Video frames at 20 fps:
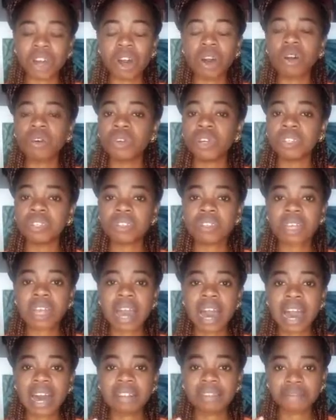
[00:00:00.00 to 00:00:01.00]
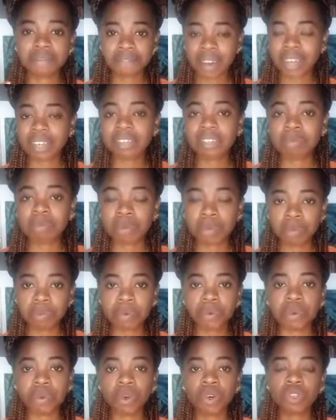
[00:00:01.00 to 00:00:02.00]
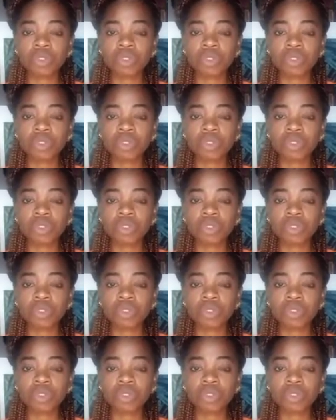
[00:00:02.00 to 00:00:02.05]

I always advise people